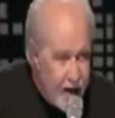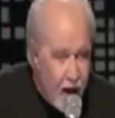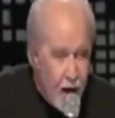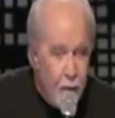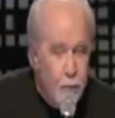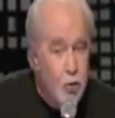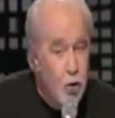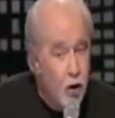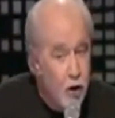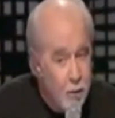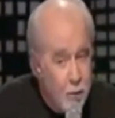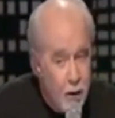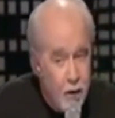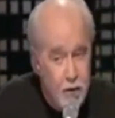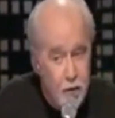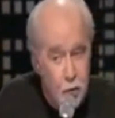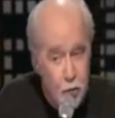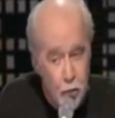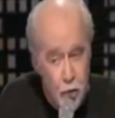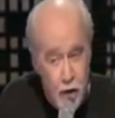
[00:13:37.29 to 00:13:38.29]
I'm talking
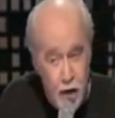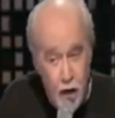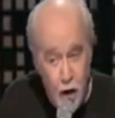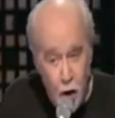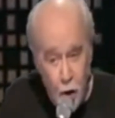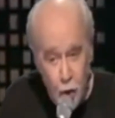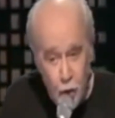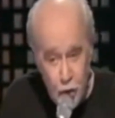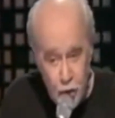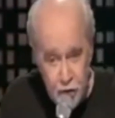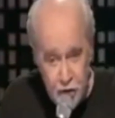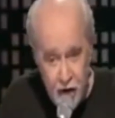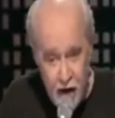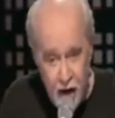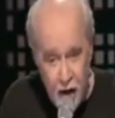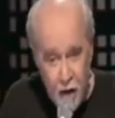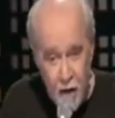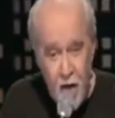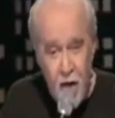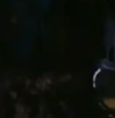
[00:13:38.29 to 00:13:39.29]
about the real owners now.